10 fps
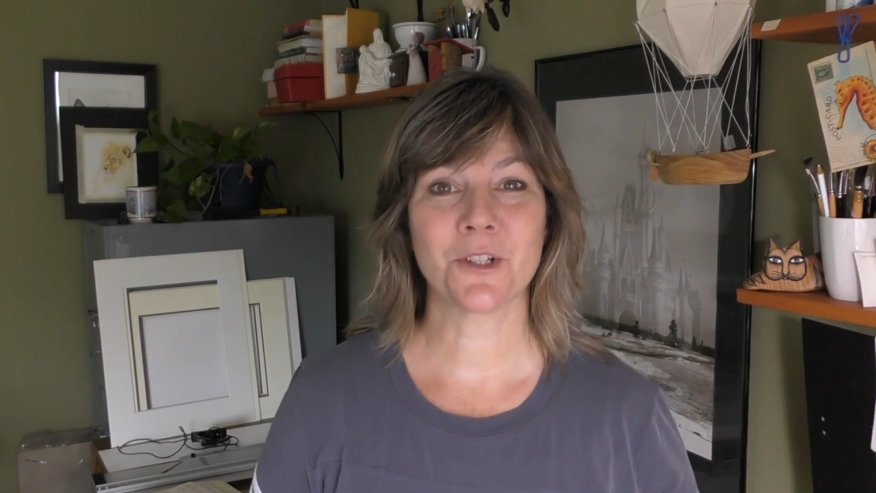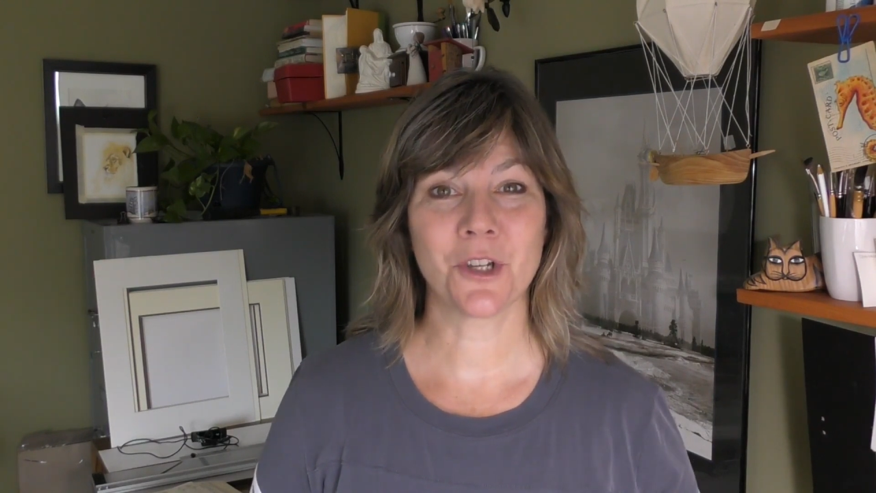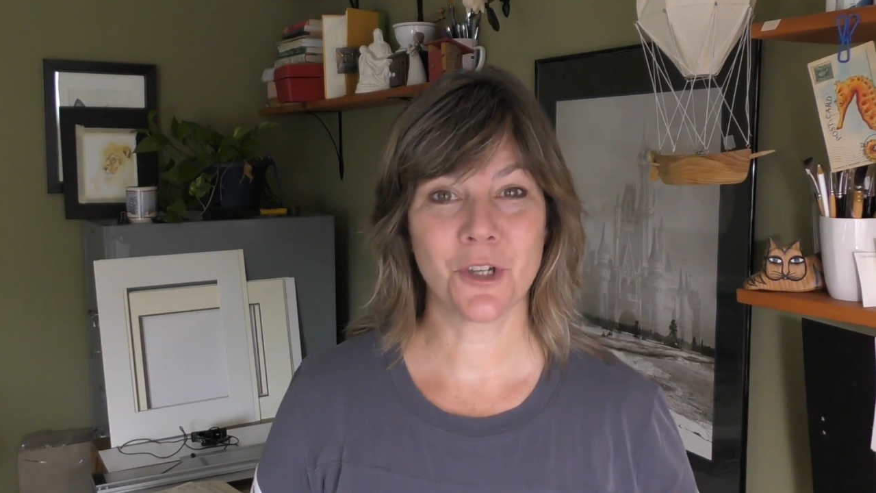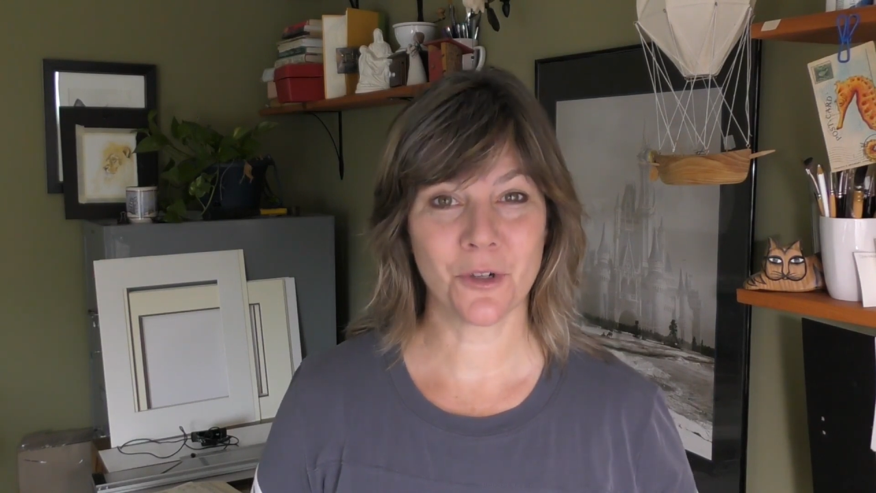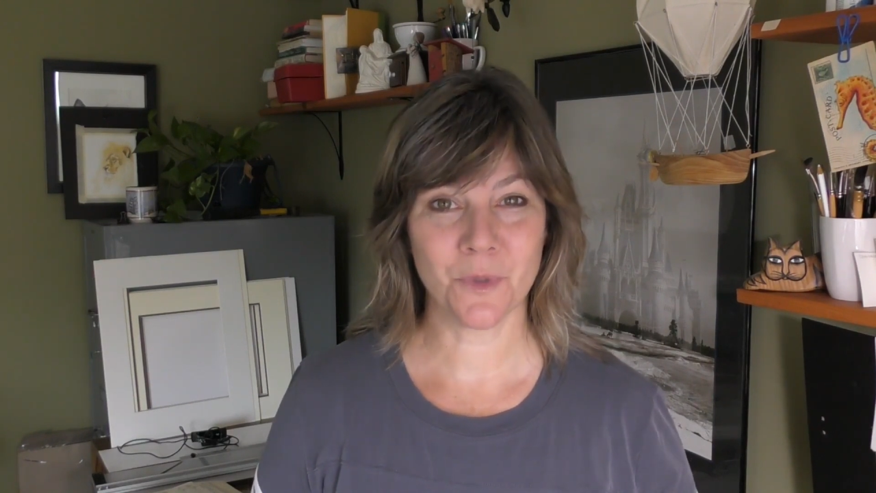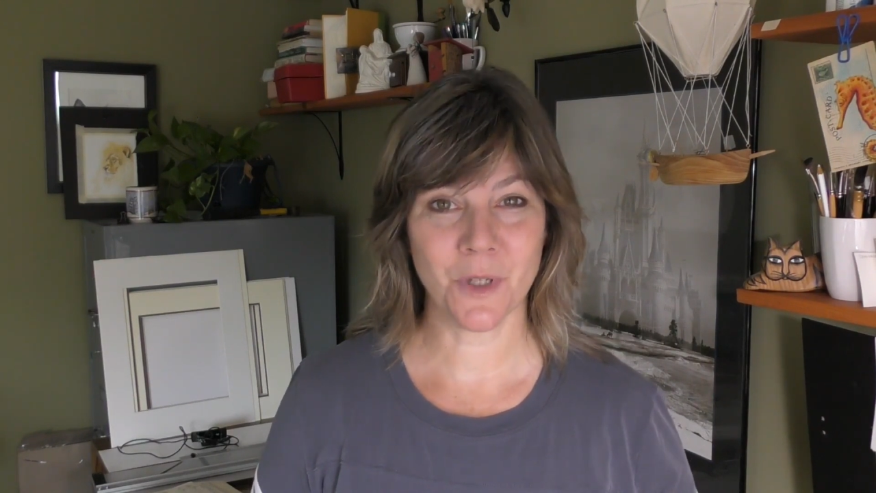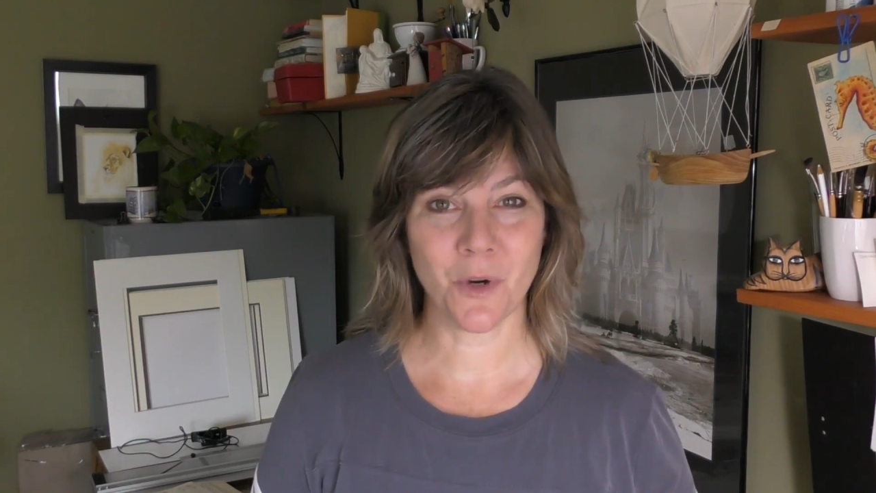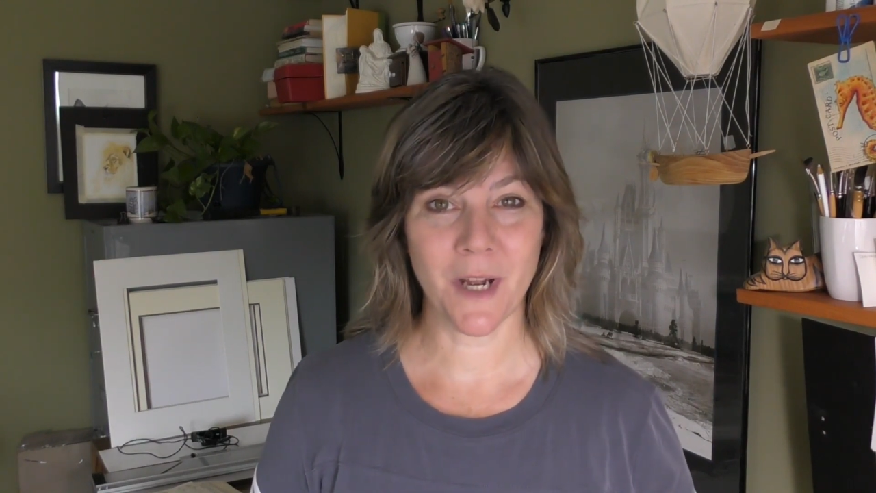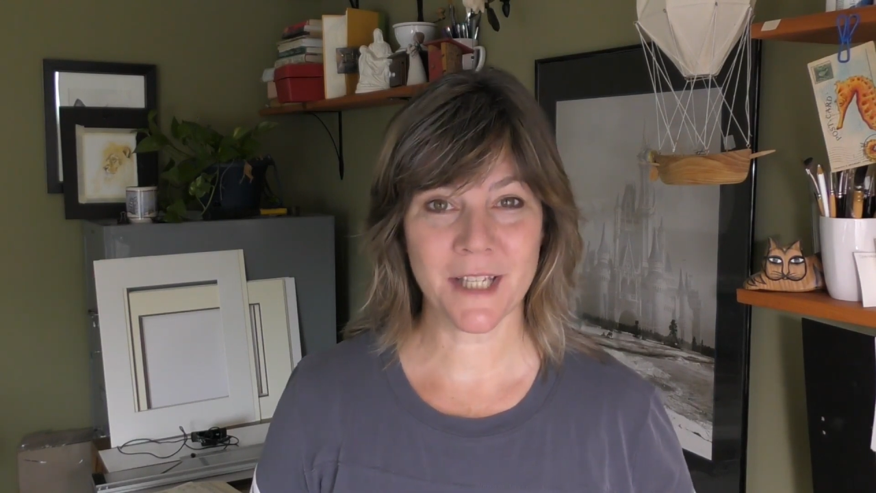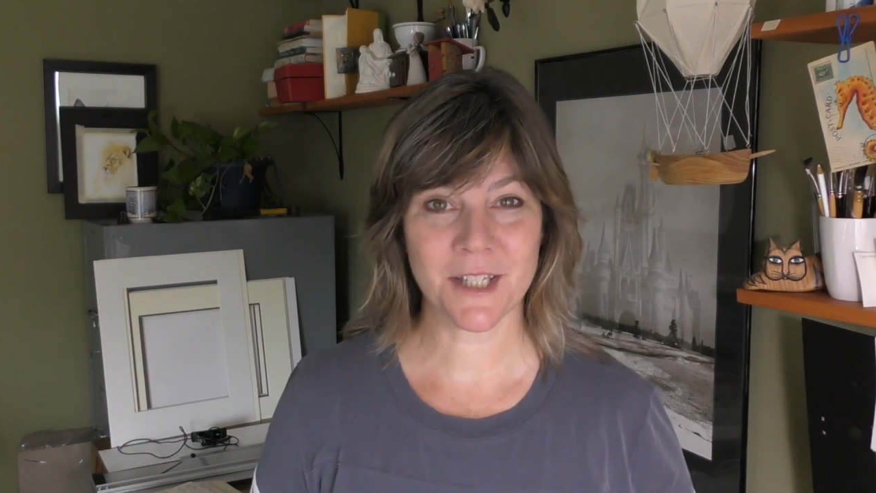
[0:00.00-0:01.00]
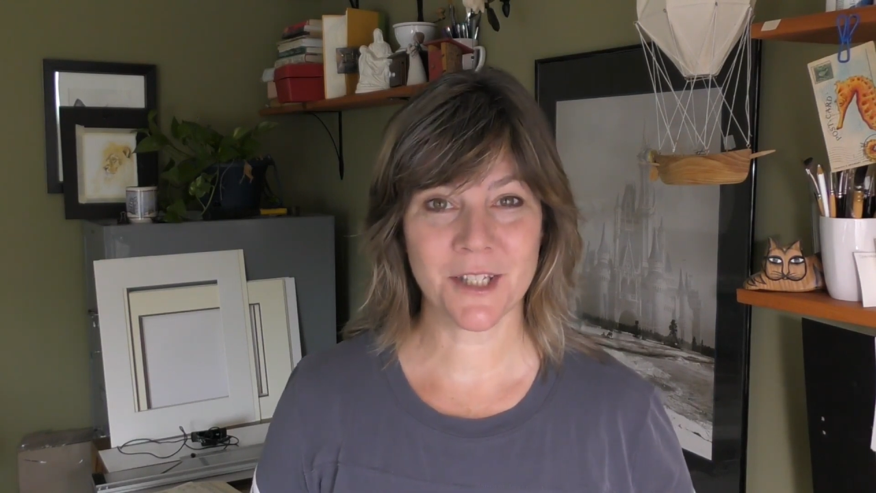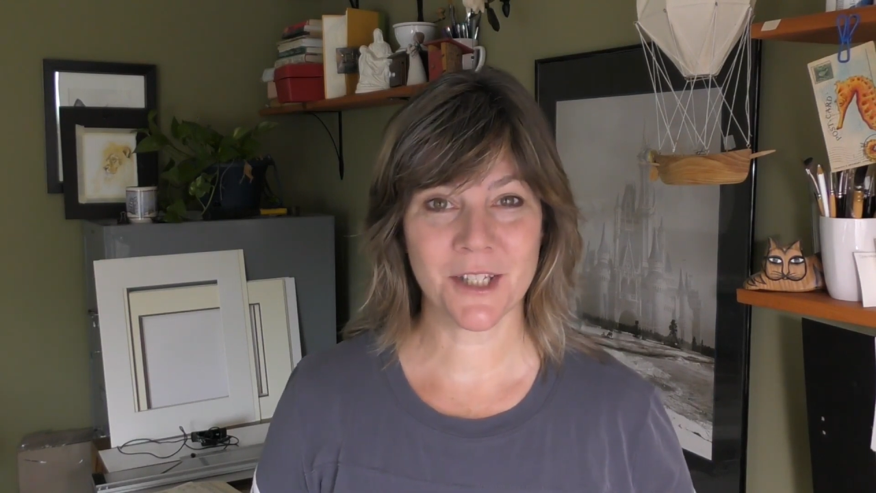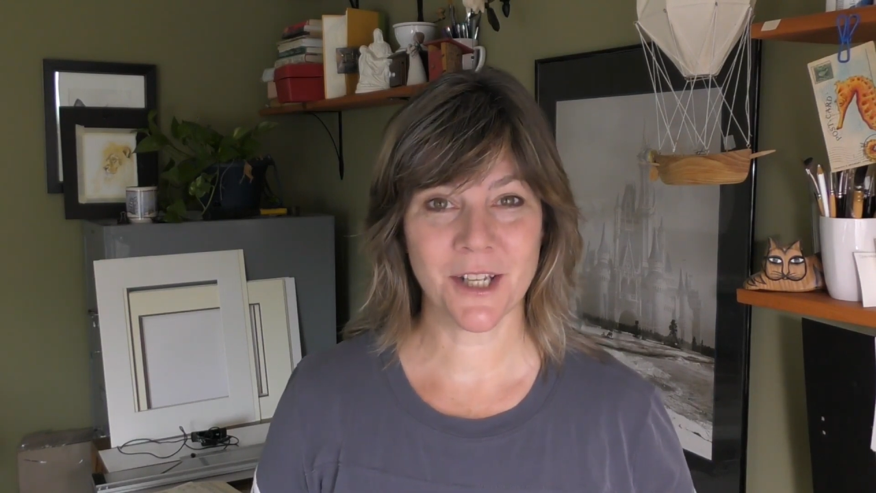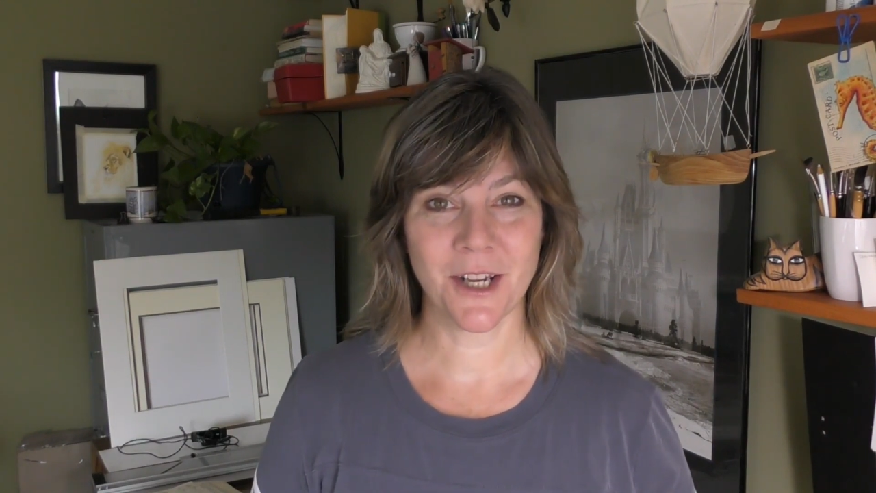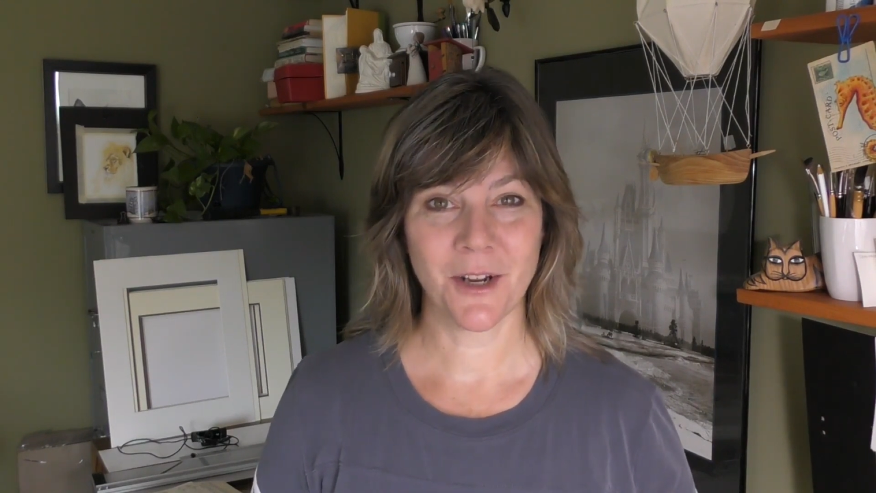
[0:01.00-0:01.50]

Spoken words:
to your requests,